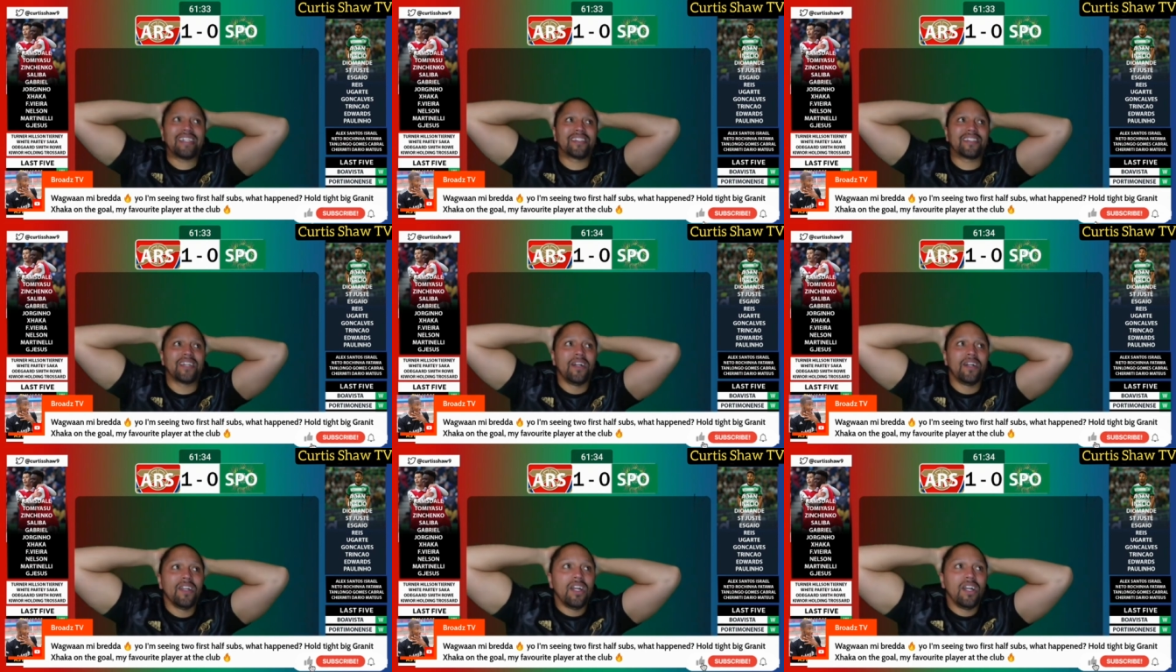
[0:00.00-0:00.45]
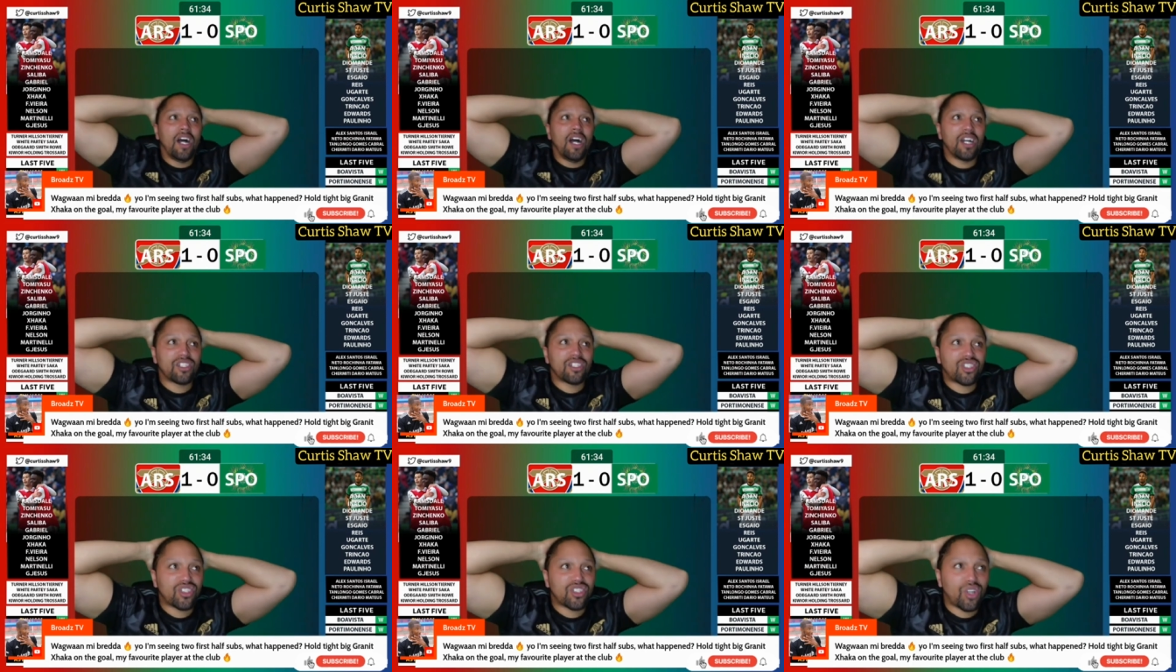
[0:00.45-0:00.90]
has
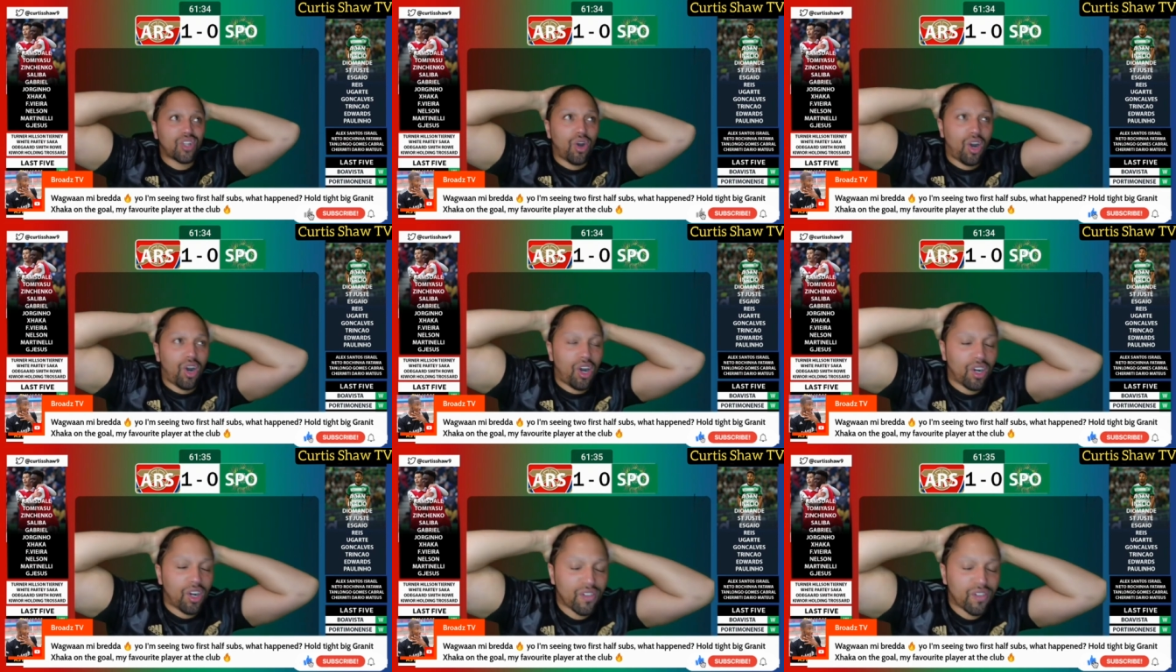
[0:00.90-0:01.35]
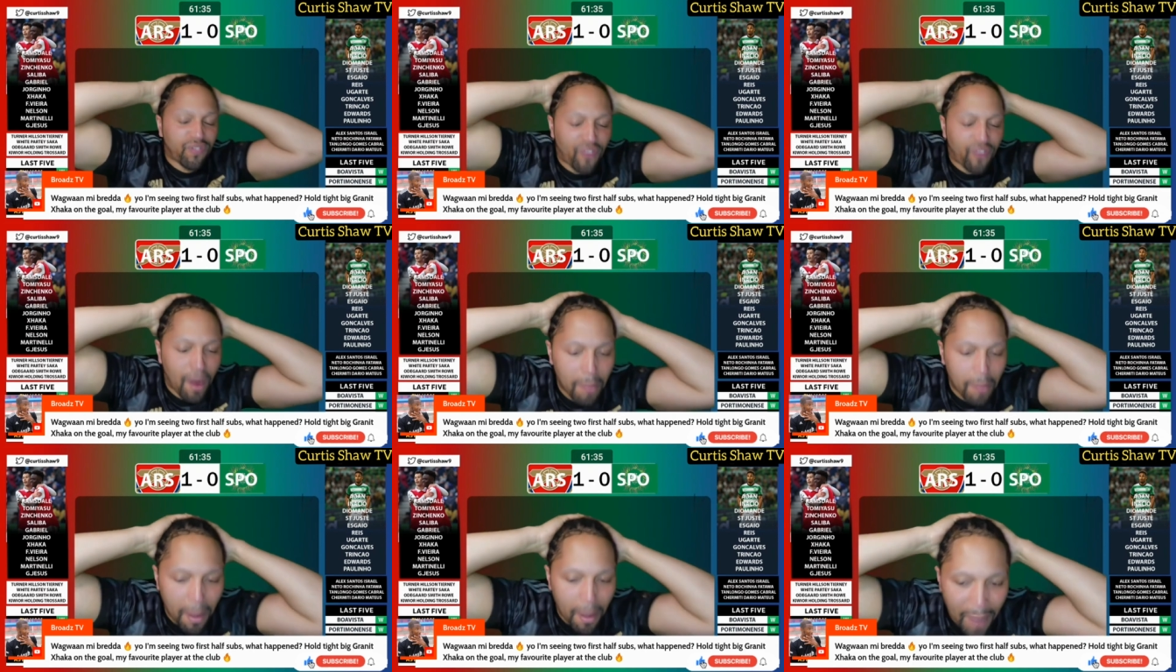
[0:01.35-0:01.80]
scored from
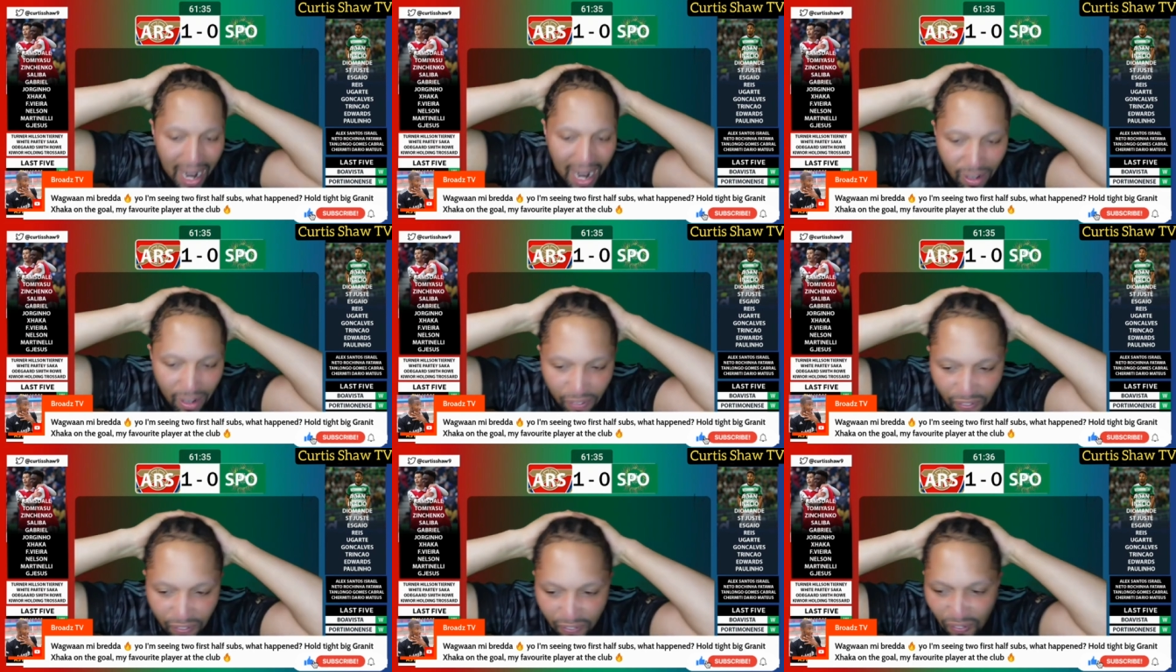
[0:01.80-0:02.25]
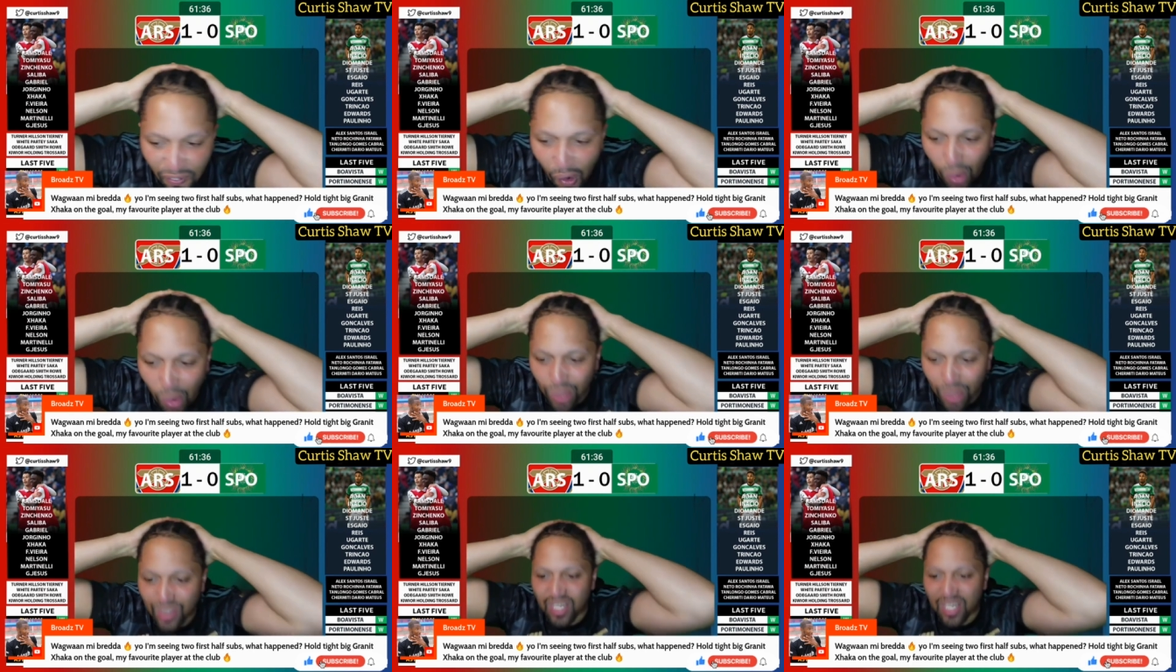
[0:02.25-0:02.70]
about
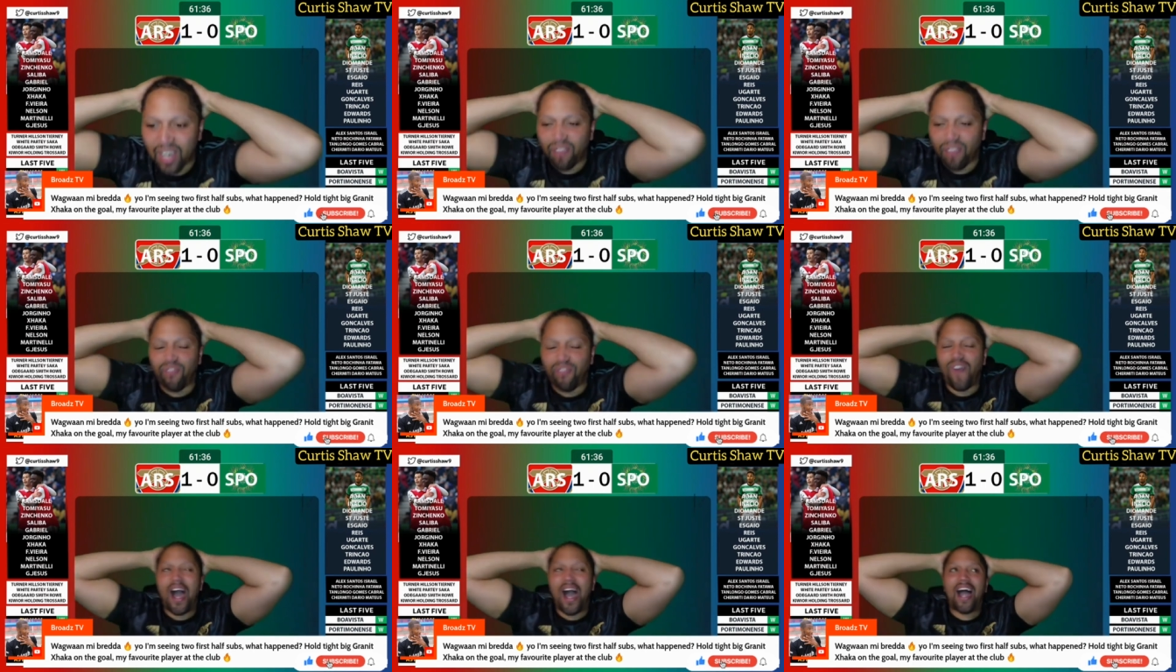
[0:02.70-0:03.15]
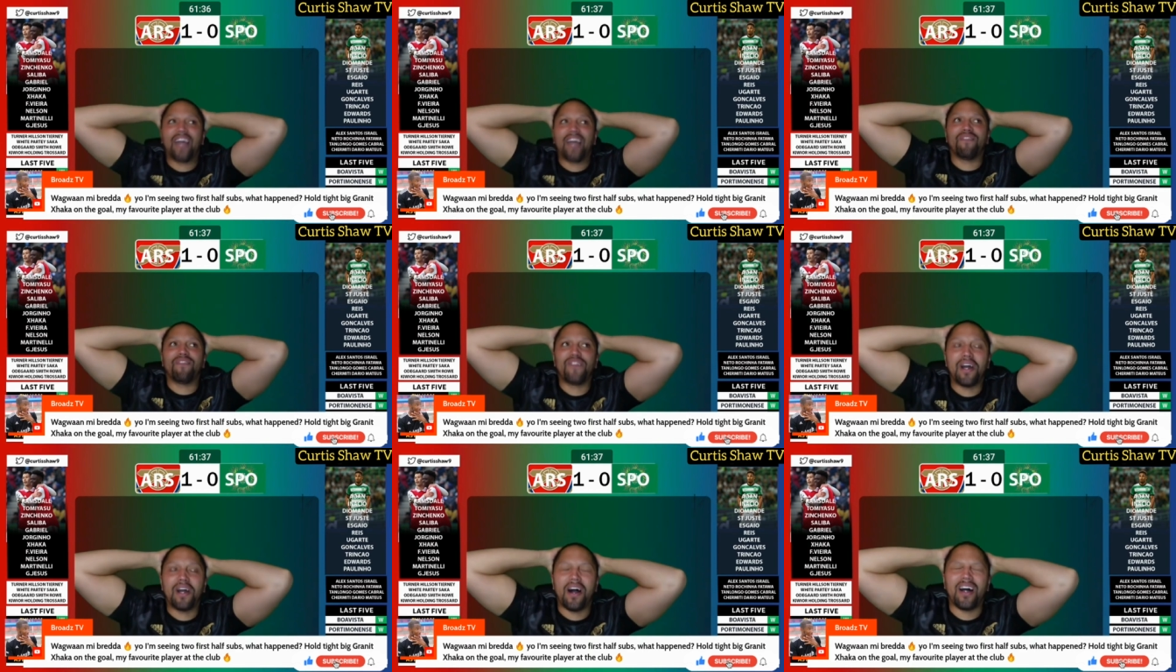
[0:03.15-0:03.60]
45
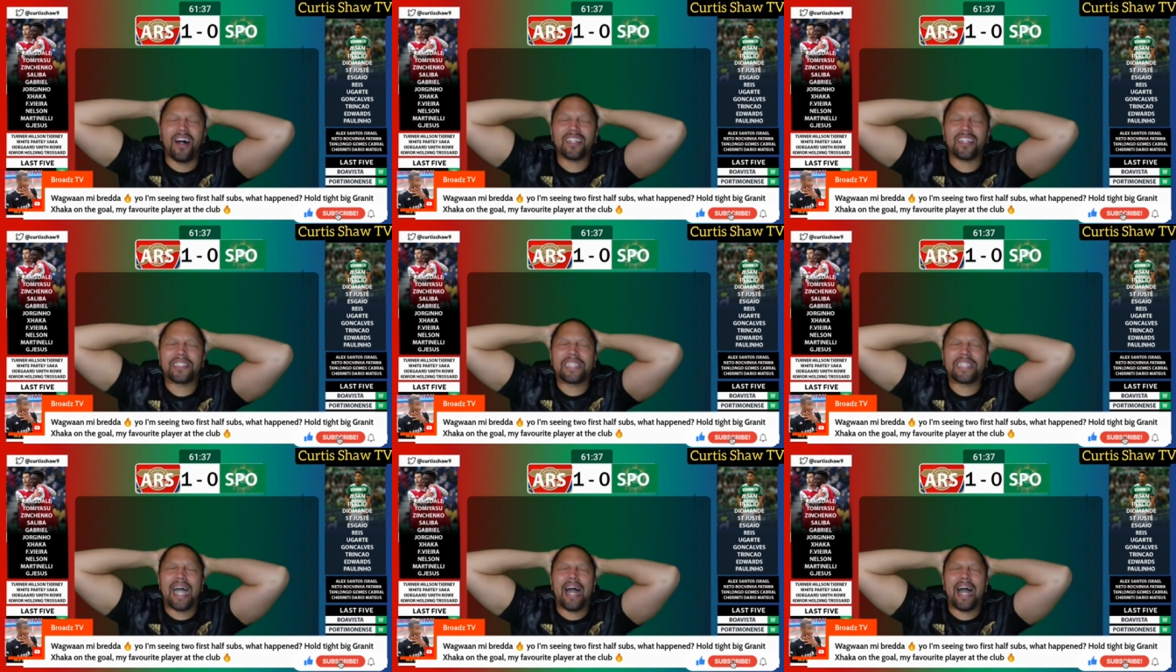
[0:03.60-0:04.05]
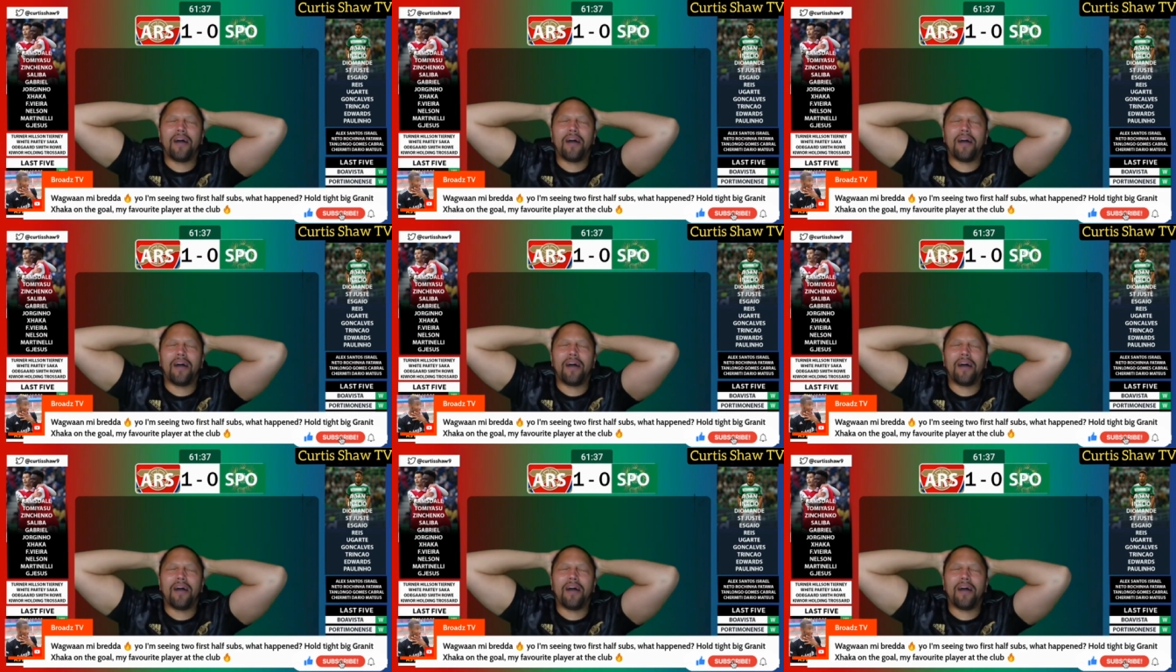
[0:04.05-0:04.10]
yards out.